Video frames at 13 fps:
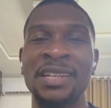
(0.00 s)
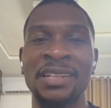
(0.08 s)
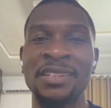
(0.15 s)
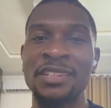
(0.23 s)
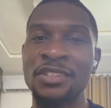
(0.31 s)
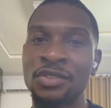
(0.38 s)

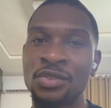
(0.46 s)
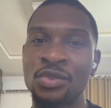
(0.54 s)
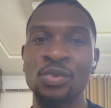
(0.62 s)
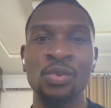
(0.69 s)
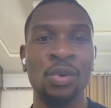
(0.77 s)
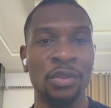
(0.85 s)
at least
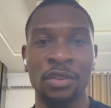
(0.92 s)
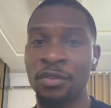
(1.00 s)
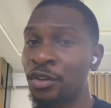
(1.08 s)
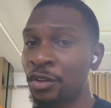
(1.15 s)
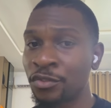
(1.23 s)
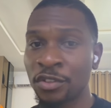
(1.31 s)
$200 or
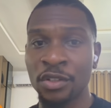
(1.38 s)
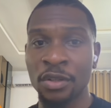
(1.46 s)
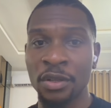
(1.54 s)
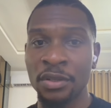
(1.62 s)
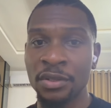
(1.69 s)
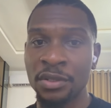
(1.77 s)

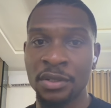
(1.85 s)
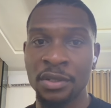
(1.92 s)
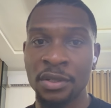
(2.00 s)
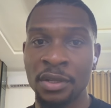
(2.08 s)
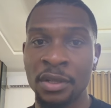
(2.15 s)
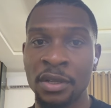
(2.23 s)
$300,
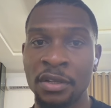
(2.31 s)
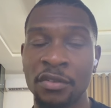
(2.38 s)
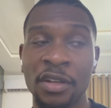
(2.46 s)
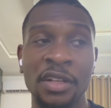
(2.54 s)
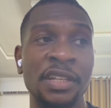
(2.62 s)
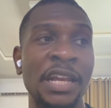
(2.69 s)

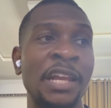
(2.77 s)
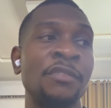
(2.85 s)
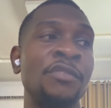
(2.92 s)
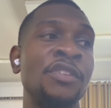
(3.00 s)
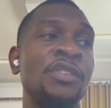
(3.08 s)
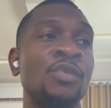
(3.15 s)
right? I
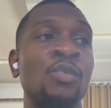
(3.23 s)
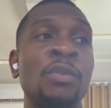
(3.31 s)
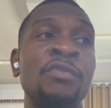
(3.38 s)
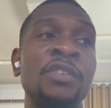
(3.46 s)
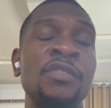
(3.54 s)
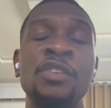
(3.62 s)
risked
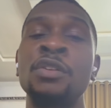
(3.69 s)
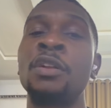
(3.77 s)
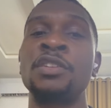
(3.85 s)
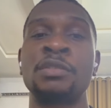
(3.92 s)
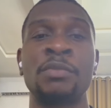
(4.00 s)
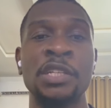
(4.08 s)

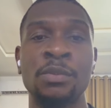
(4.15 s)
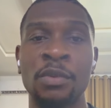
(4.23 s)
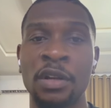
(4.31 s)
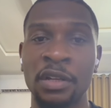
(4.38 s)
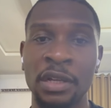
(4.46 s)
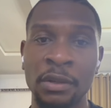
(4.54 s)
$150 in my small
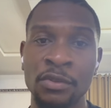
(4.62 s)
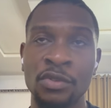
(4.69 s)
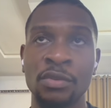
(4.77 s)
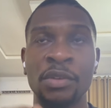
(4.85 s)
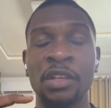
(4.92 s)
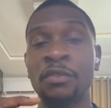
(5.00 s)
accounts
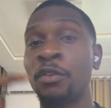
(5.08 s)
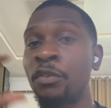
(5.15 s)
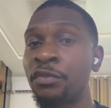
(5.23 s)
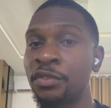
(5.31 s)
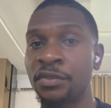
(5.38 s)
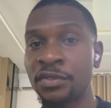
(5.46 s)
to make
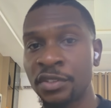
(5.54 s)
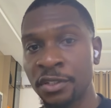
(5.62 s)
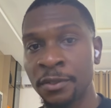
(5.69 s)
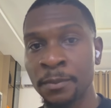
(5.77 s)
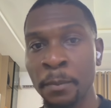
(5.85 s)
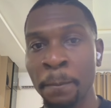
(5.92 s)
$450,
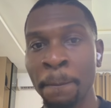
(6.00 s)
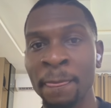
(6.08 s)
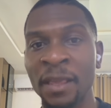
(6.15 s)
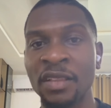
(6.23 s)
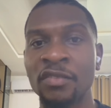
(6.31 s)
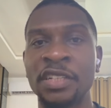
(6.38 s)

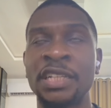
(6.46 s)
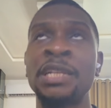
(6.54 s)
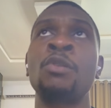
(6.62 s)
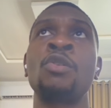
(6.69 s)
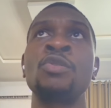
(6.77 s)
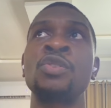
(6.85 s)
right? And I'm
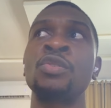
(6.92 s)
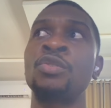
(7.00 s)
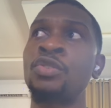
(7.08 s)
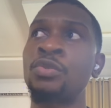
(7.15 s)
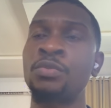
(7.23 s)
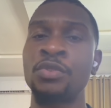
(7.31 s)
also
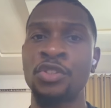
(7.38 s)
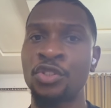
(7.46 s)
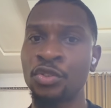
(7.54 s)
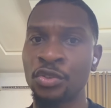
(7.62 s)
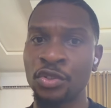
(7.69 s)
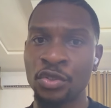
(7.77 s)
going to be
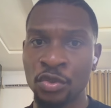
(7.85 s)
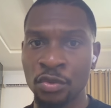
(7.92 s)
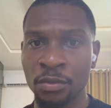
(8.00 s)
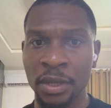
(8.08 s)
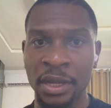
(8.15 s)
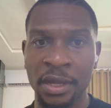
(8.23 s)
showing you
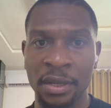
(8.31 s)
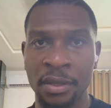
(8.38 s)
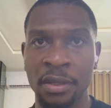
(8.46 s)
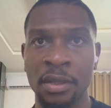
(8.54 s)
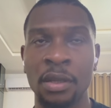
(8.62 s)
my,